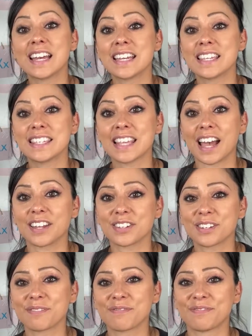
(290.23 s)

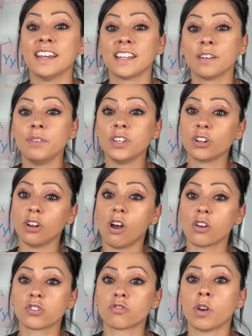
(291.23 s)
Sat. In the
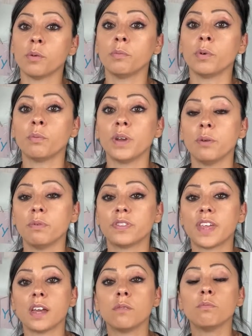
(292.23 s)
classroom, we would
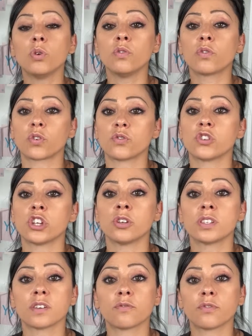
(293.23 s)
then move on to
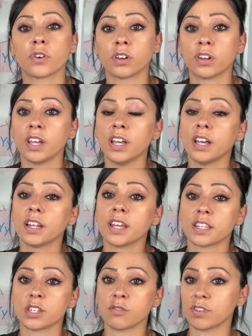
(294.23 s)
different
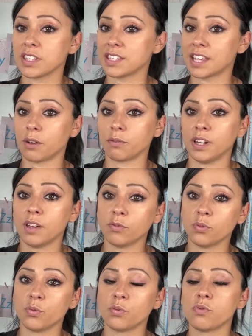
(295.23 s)
letter and sound
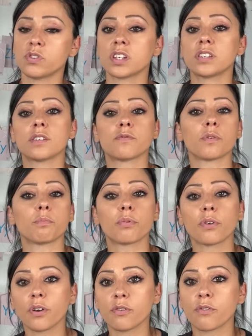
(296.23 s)
levels, different
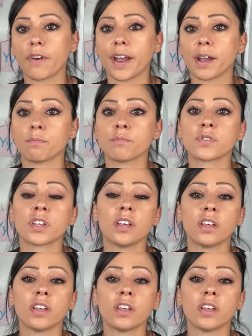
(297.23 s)
programs,